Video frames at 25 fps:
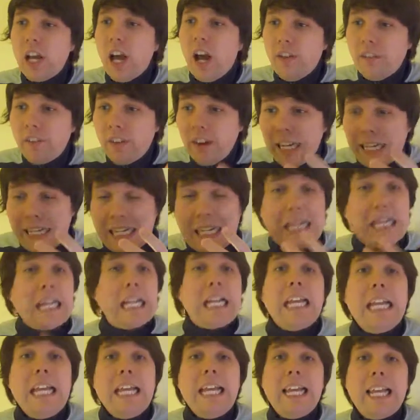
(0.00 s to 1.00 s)
are very
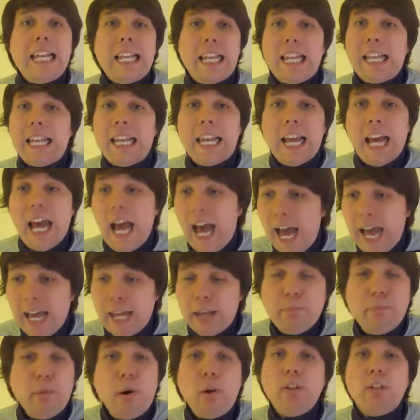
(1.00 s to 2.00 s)
clearly
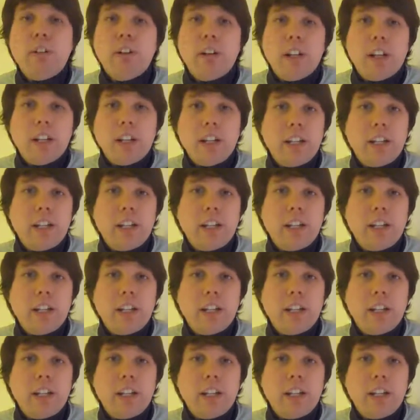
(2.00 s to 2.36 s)
amoral.